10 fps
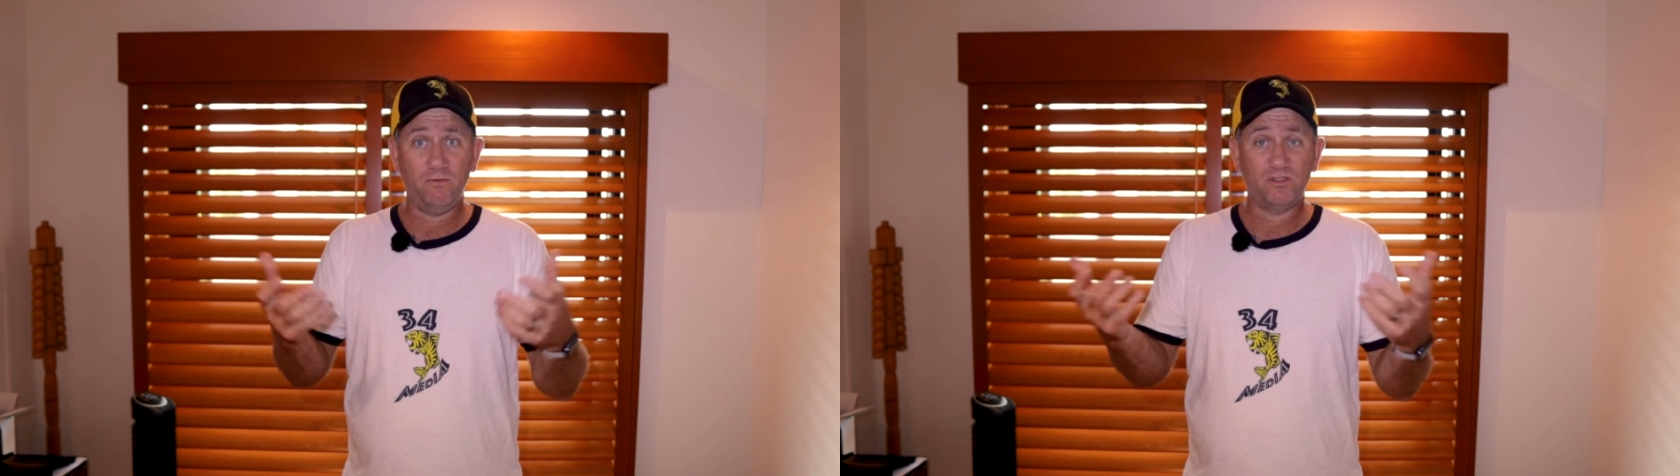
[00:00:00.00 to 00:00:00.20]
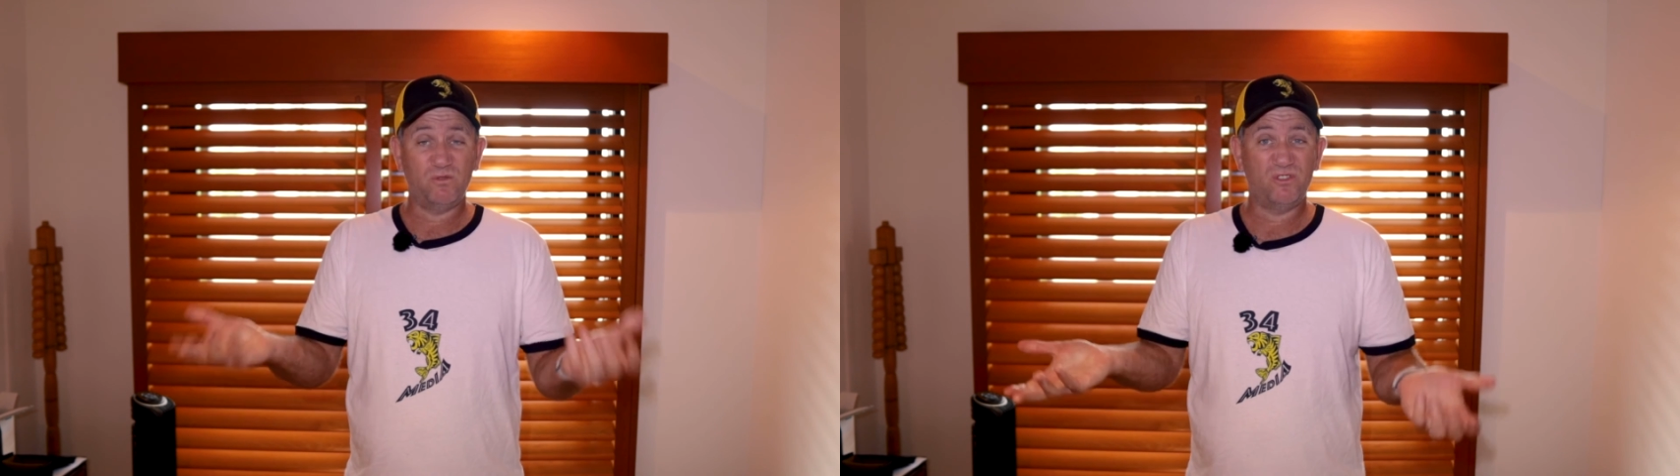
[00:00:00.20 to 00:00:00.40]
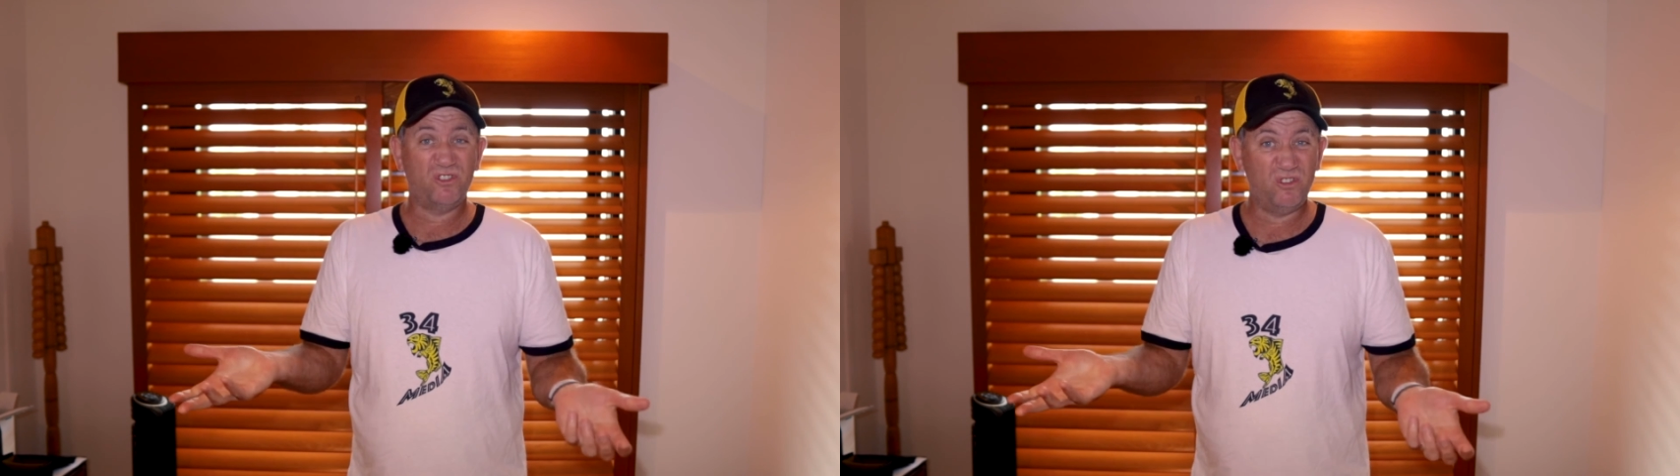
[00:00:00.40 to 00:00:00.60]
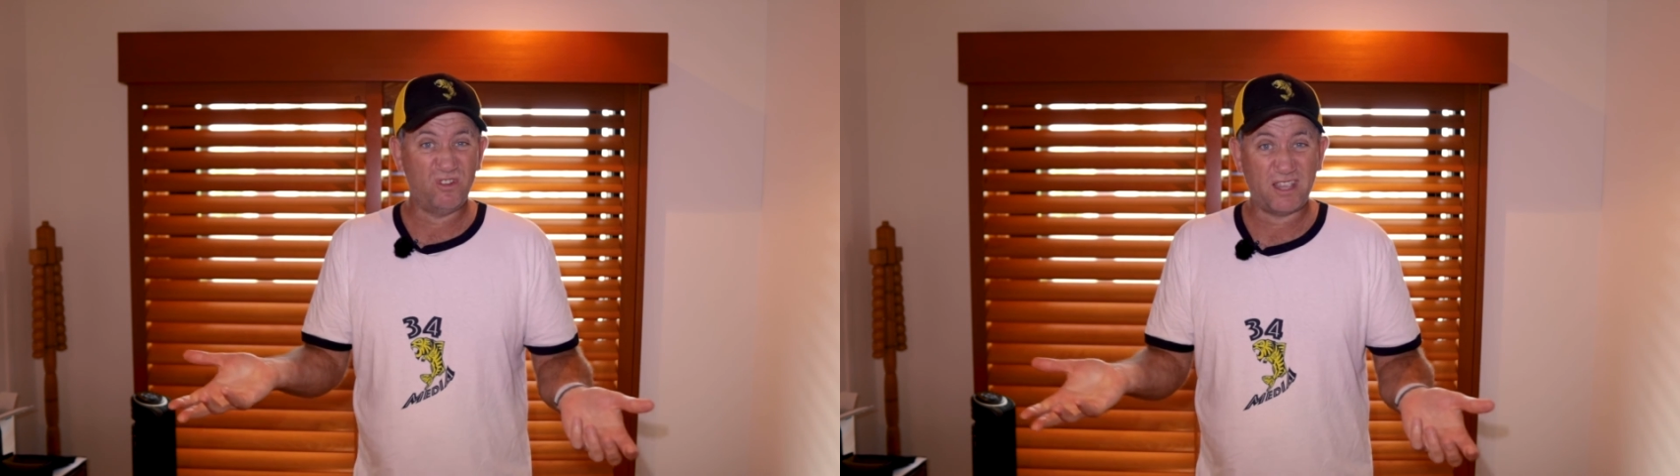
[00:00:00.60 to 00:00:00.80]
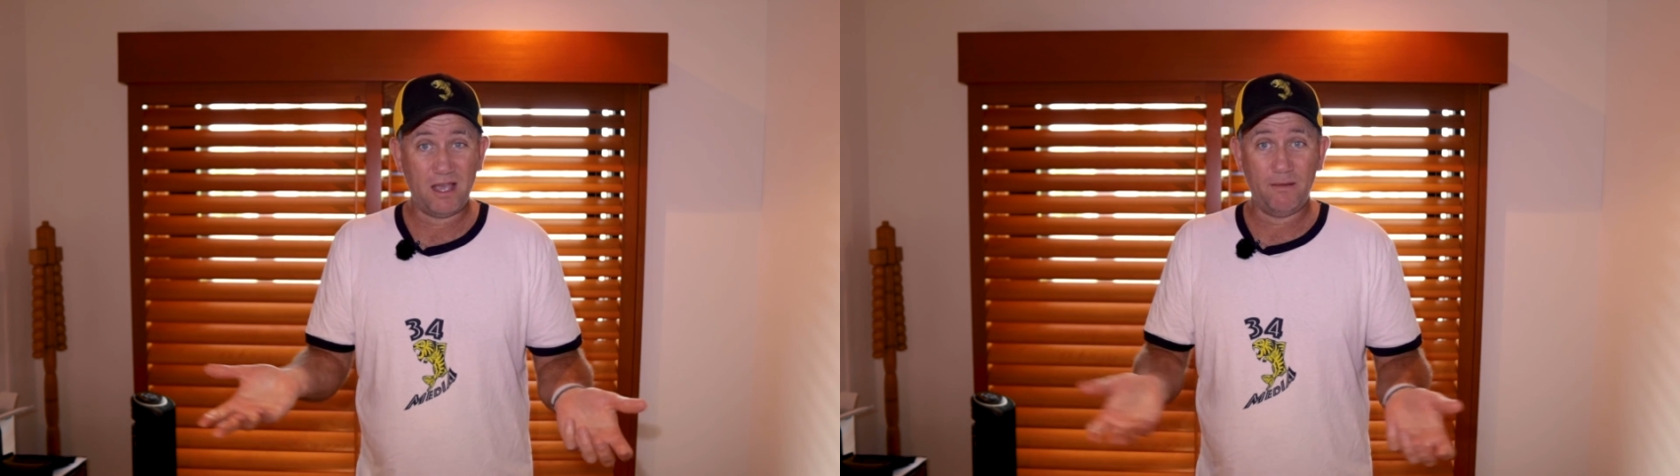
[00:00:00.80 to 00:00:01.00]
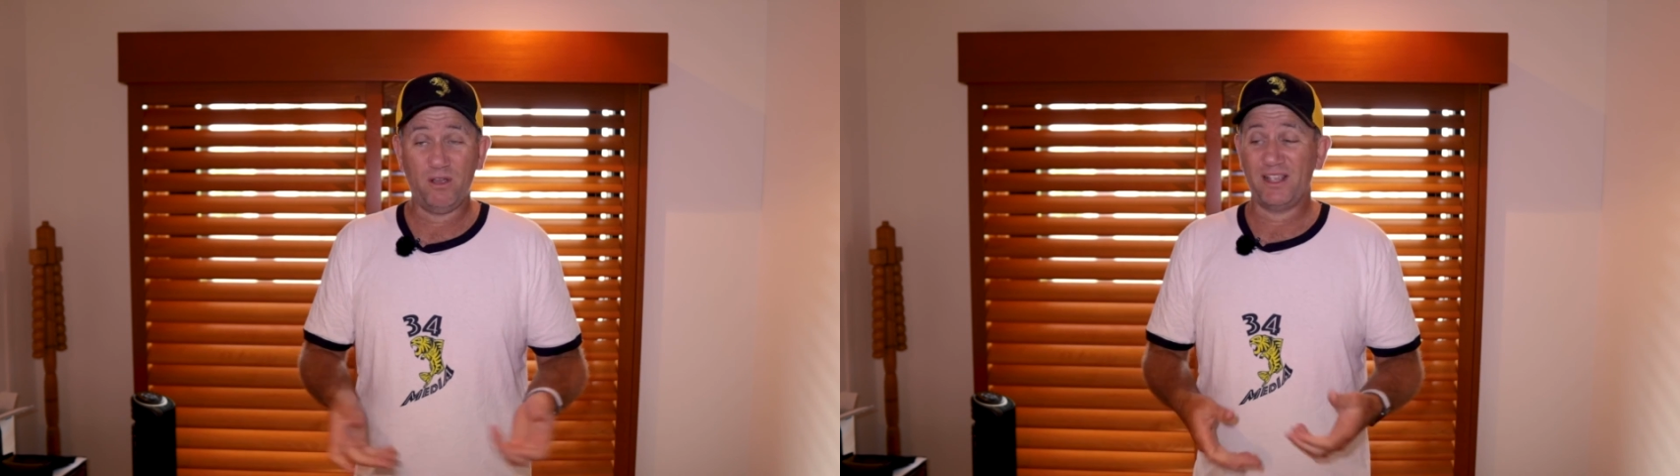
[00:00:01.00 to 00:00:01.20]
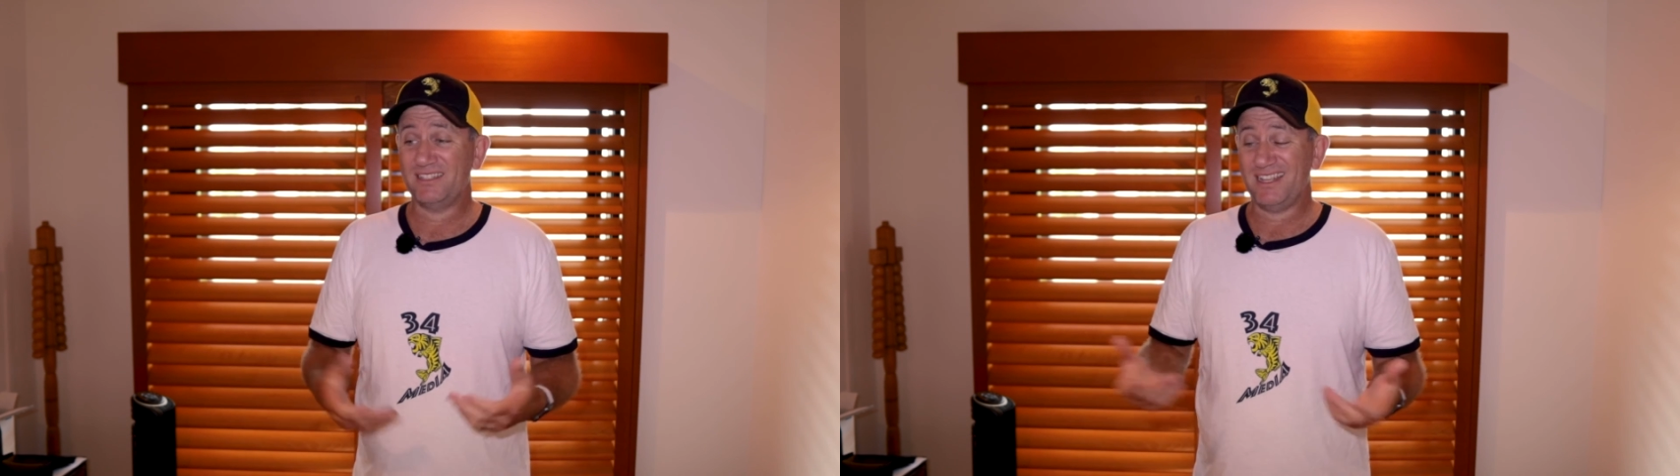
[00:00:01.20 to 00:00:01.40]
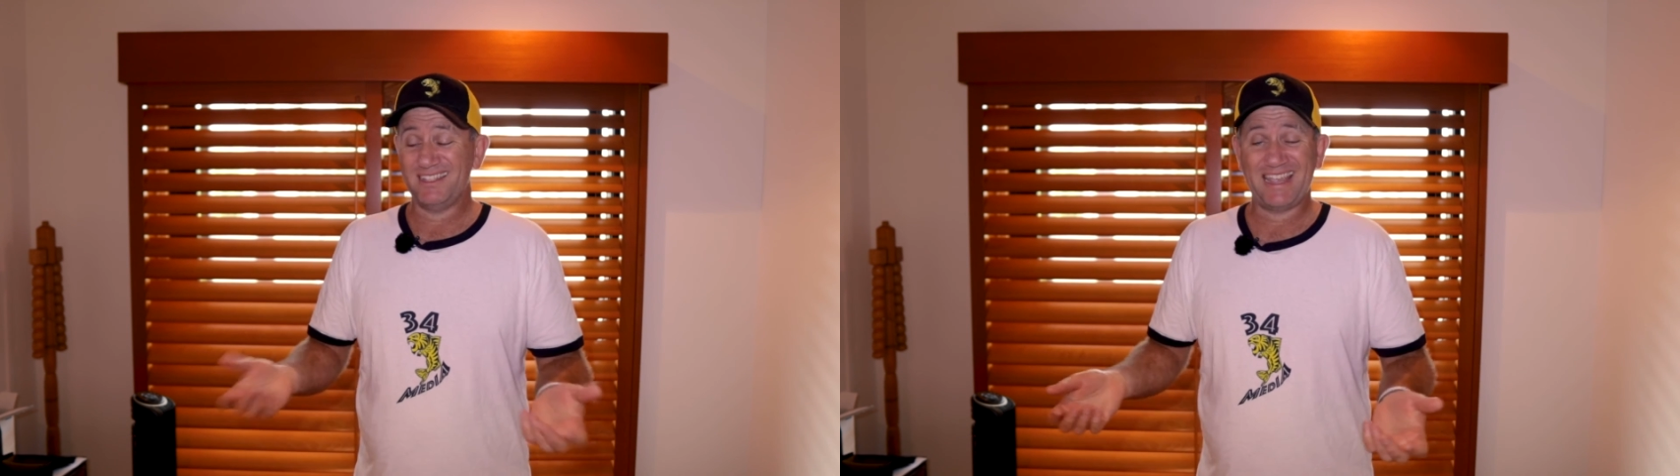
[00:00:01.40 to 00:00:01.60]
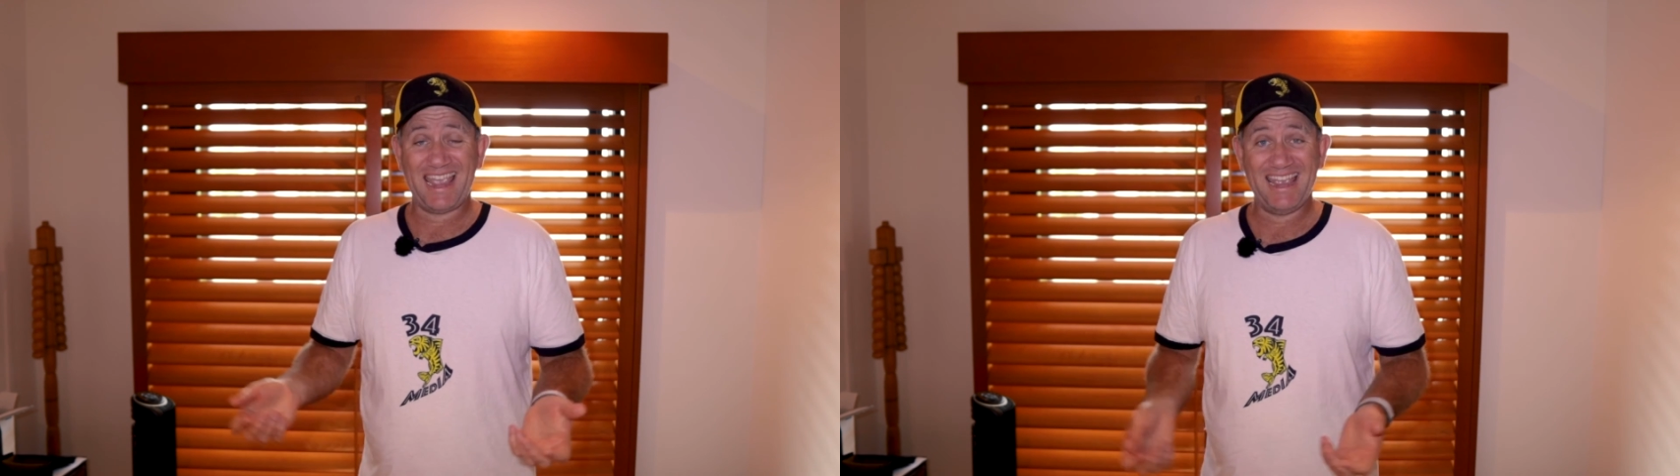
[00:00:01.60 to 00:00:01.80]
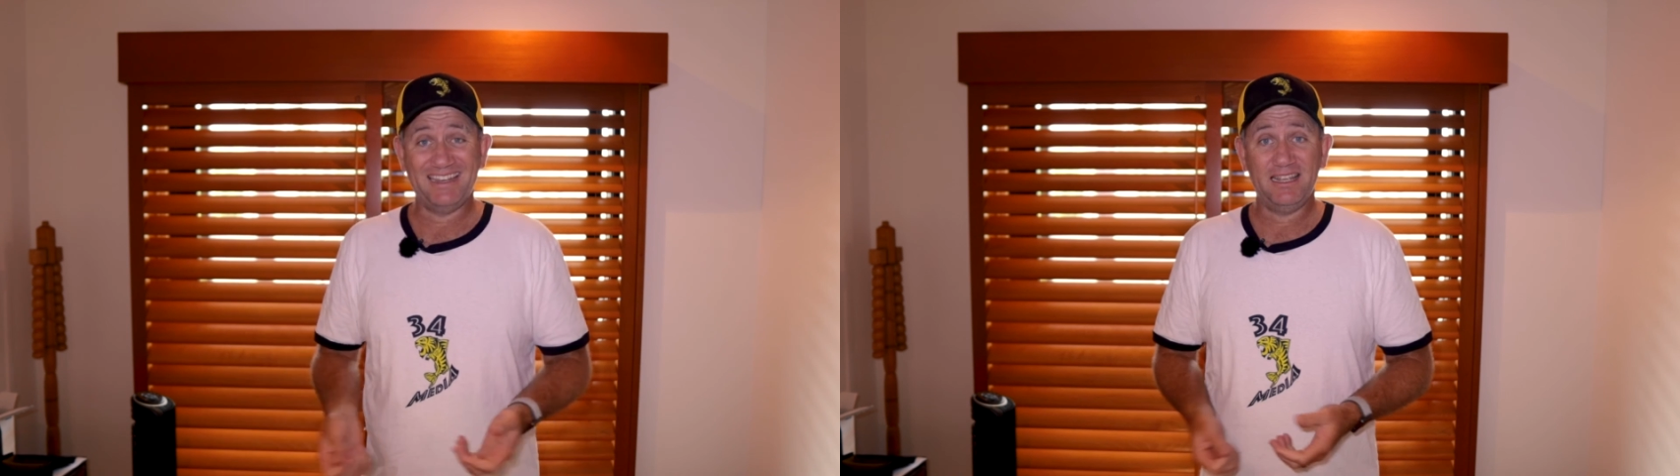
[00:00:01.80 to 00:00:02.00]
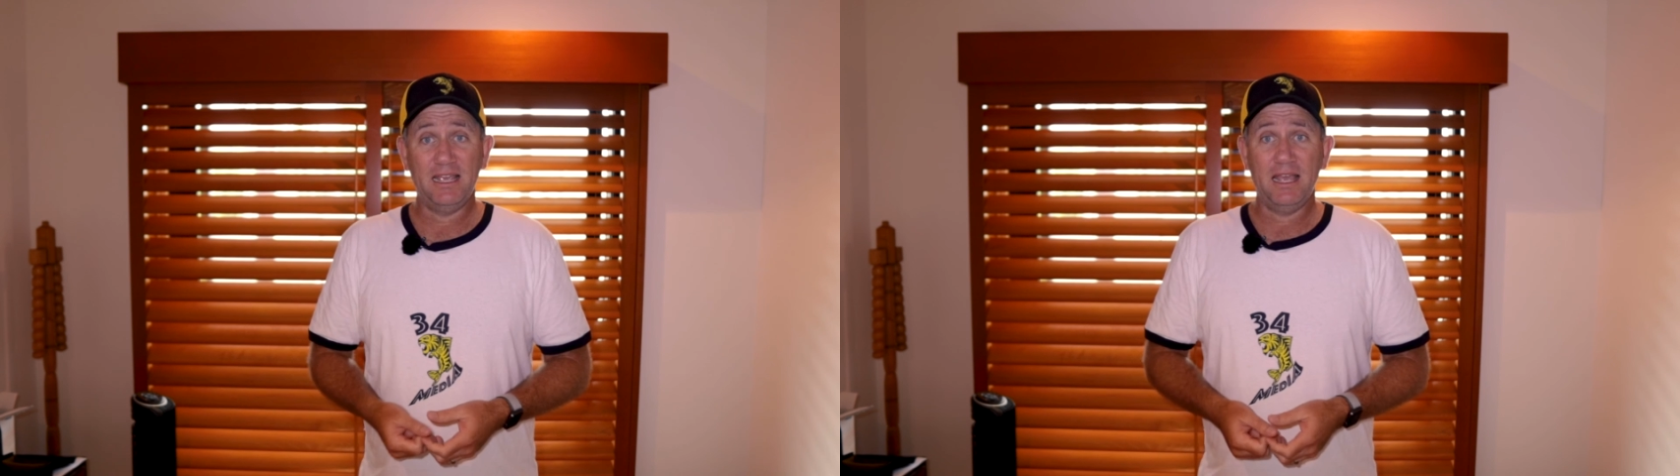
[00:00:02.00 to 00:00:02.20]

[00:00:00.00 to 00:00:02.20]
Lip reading: which was due to come. I guess that's canned.